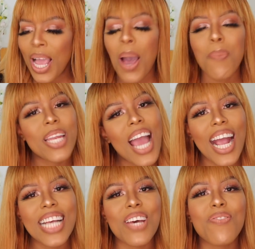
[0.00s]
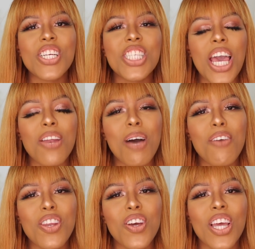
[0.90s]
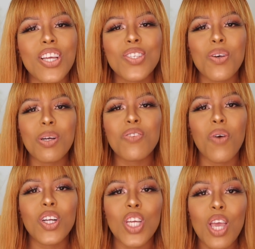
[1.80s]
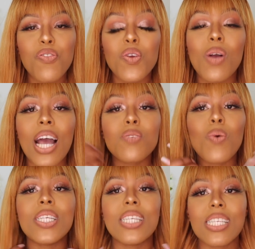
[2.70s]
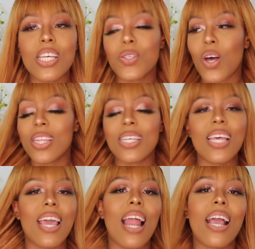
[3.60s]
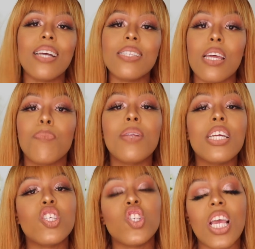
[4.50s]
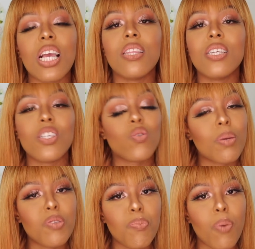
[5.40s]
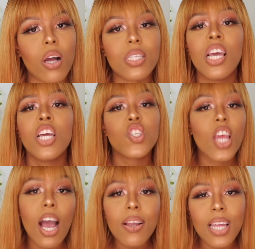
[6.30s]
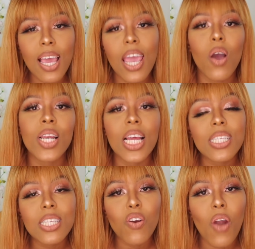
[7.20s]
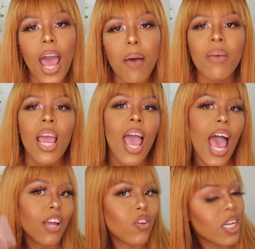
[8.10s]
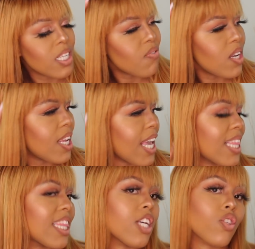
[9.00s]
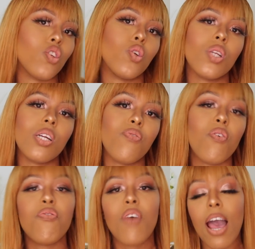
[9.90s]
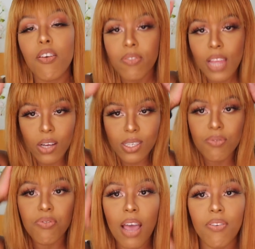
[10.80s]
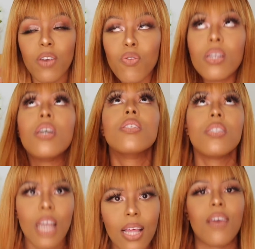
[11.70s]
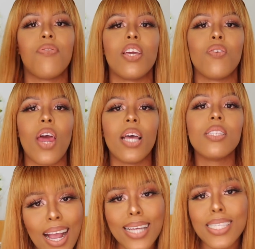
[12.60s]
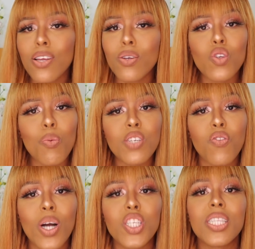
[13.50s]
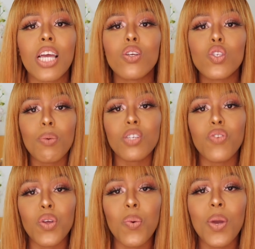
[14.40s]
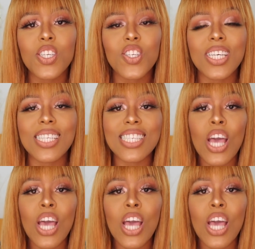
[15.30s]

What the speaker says: But yeah guys, I've reached the end of my video. Thank you so much for watching. If you guys want details on this hair, like I said, please check in the description box. Check out Nay Hair on Instagram, and you can definitely get this unit for 5,500 South African rands. Guys, thank you so much for watching. Thank you so much for your questions.